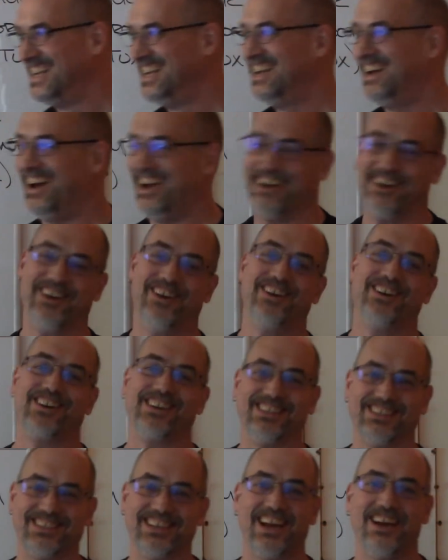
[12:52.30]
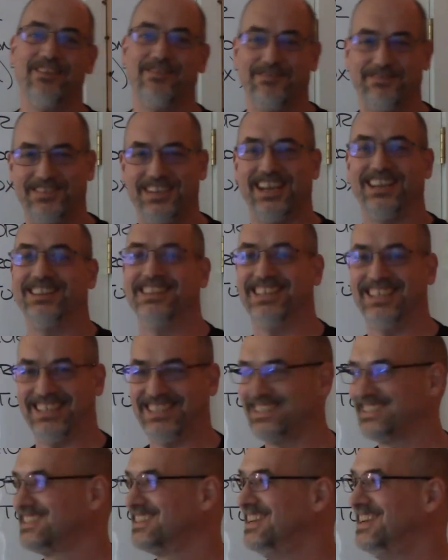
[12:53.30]
I know because I've done
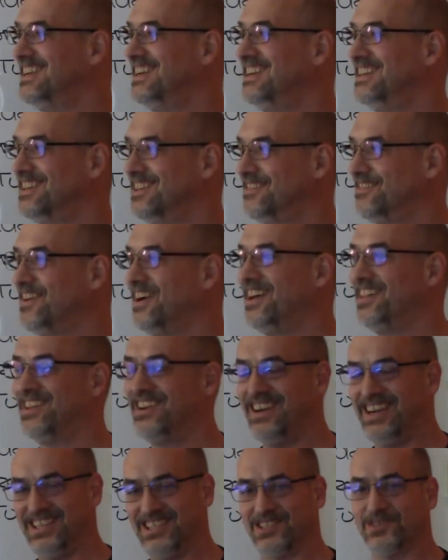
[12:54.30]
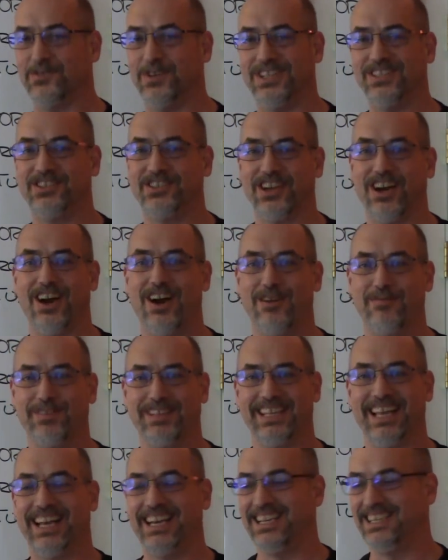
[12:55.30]
this. The father has one job, and
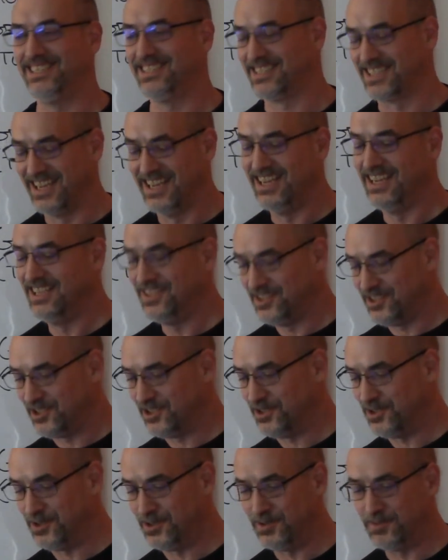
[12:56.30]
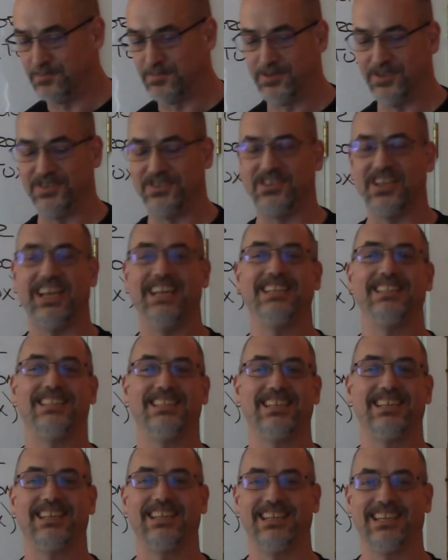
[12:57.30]
that is to
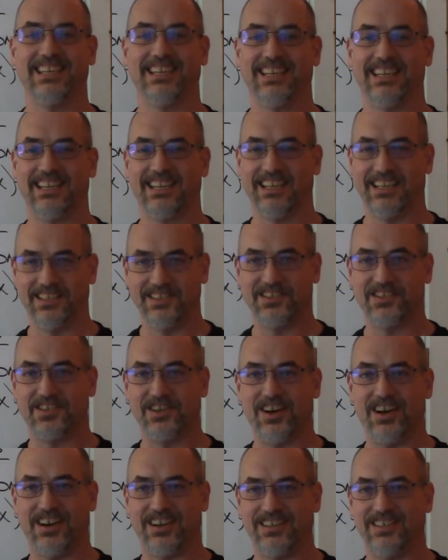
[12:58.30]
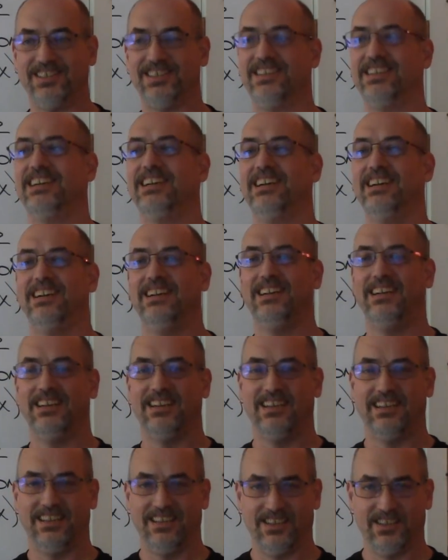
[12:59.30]
present his daughter
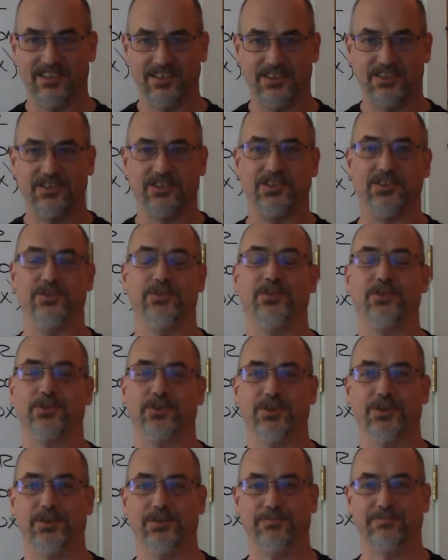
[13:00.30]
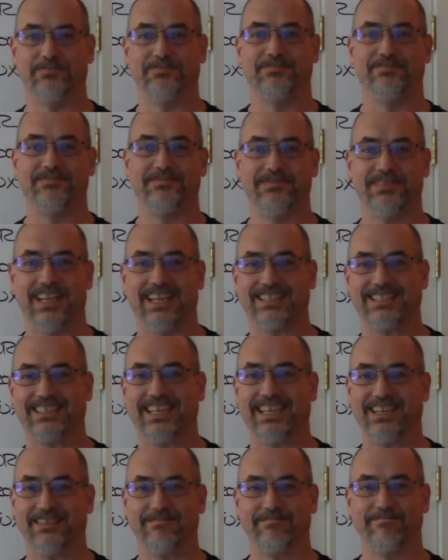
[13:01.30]
to the groom. That's
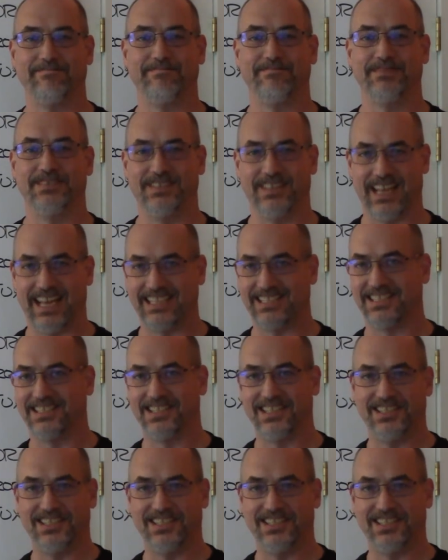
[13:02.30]
it. That's the